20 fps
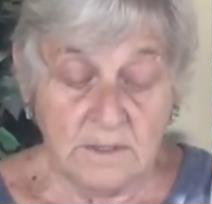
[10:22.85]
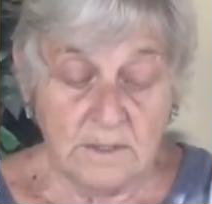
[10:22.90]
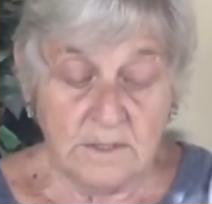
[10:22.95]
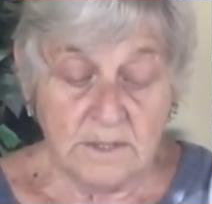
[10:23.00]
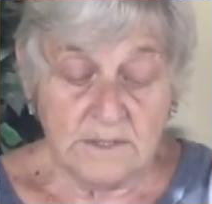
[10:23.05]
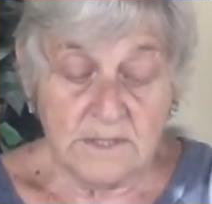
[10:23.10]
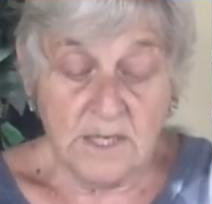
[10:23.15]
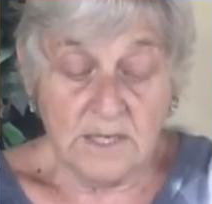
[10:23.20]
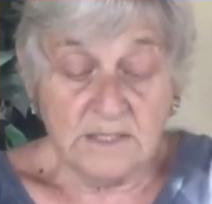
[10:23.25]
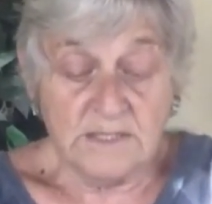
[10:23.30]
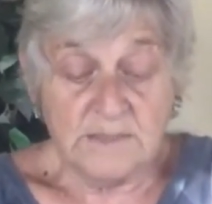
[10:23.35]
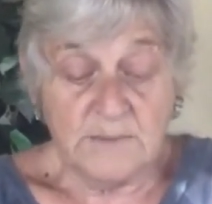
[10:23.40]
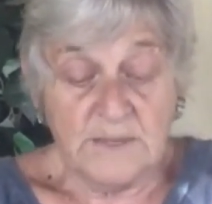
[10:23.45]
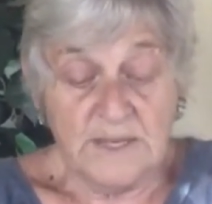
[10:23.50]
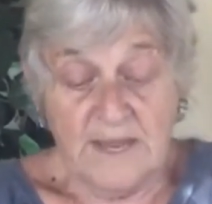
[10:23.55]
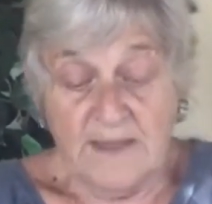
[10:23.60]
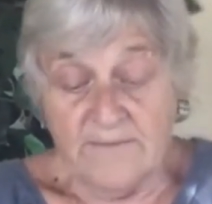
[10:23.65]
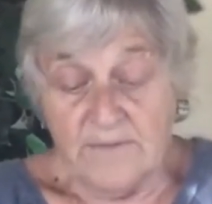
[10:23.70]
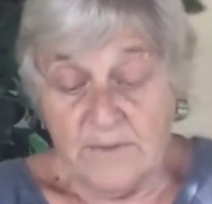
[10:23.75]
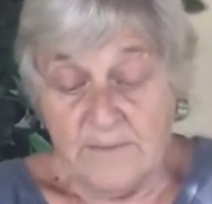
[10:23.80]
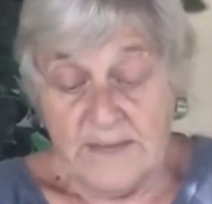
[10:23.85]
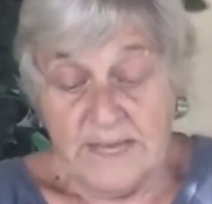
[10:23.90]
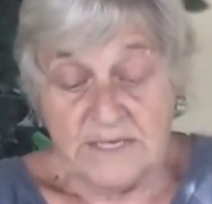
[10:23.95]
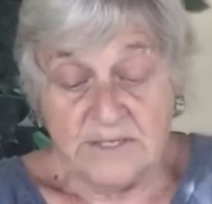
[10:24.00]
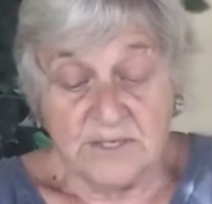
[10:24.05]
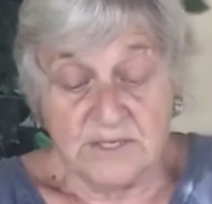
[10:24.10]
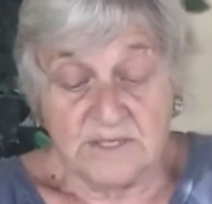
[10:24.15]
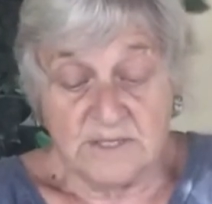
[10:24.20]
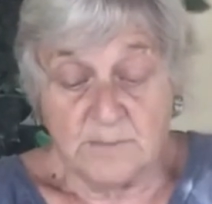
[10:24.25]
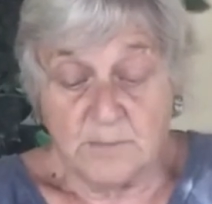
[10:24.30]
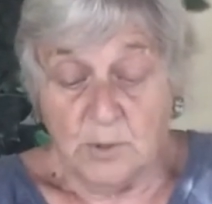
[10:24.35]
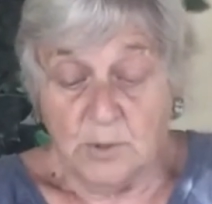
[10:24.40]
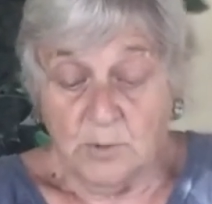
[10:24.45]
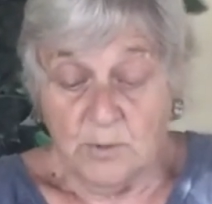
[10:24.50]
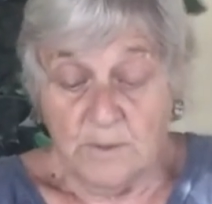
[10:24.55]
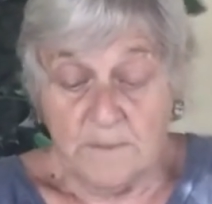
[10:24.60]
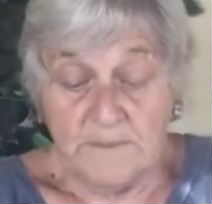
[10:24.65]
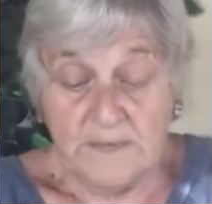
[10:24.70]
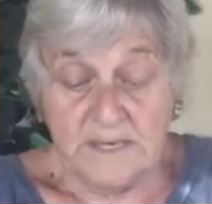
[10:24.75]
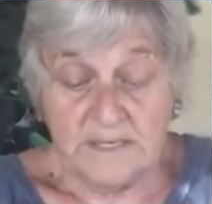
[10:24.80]
As long as we have the magic spoon,
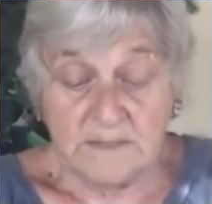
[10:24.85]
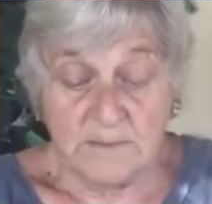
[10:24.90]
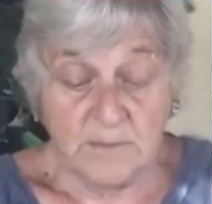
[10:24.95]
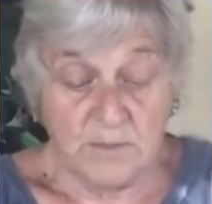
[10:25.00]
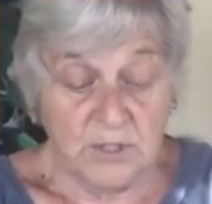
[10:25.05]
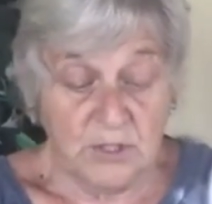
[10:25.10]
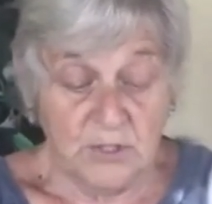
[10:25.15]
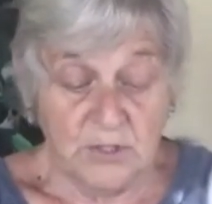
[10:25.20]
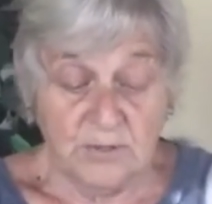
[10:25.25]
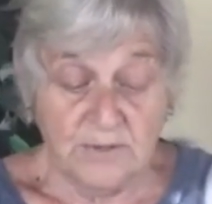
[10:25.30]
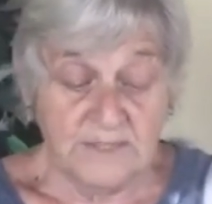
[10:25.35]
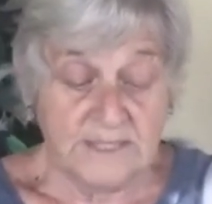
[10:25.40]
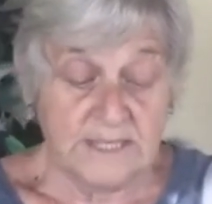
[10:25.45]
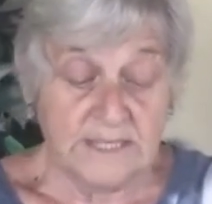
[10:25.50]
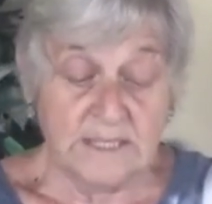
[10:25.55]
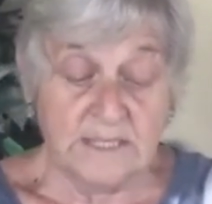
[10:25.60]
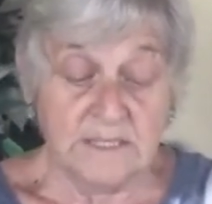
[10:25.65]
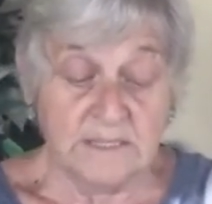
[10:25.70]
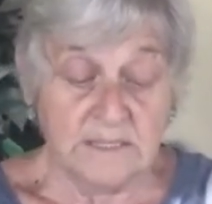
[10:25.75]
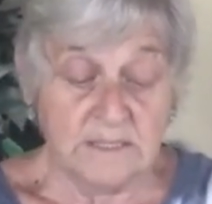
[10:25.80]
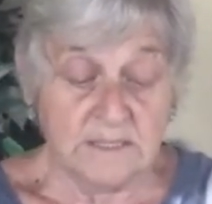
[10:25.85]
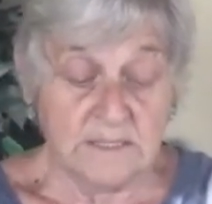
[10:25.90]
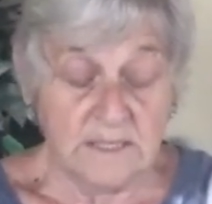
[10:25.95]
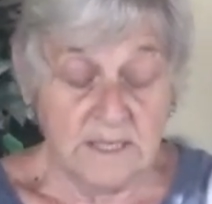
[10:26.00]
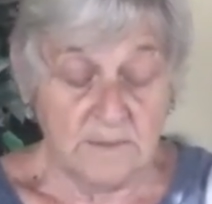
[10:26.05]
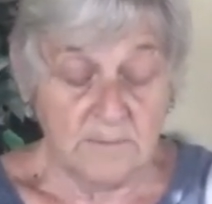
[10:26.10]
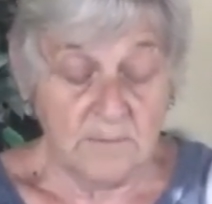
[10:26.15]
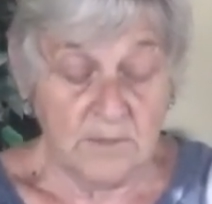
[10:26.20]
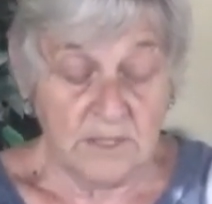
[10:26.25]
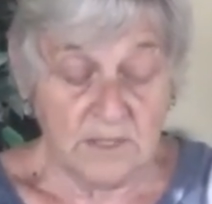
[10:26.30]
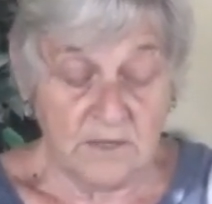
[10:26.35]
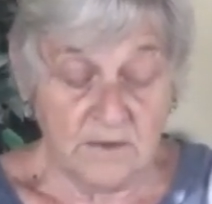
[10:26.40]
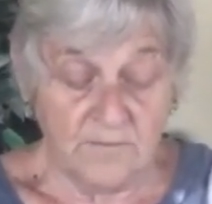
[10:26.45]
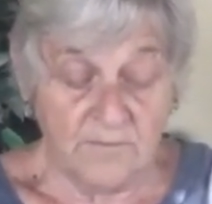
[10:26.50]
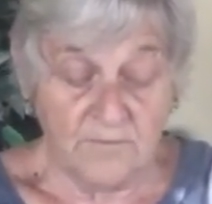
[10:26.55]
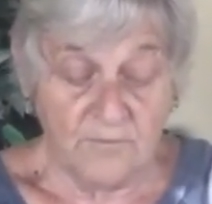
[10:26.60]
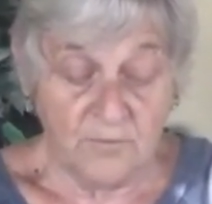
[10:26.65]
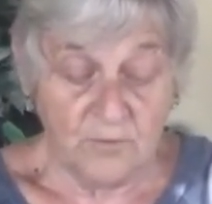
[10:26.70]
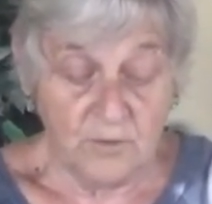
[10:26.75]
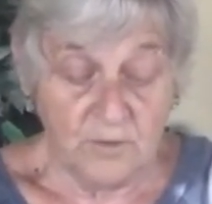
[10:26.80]
we may as well use it, said
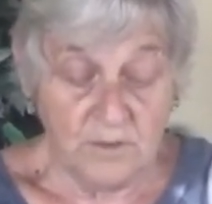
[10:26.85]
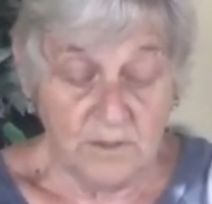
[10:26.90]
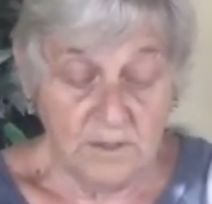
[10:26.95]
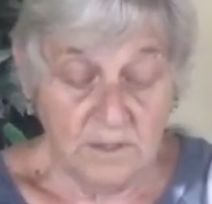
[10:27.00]
Matgefool.